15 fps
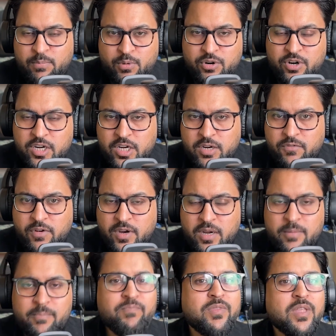productive way,
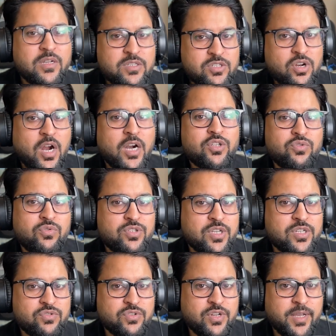start using
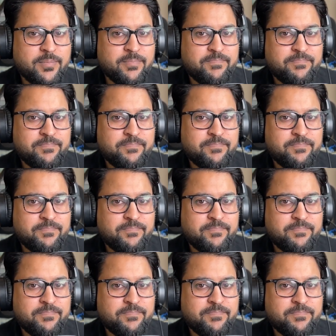today,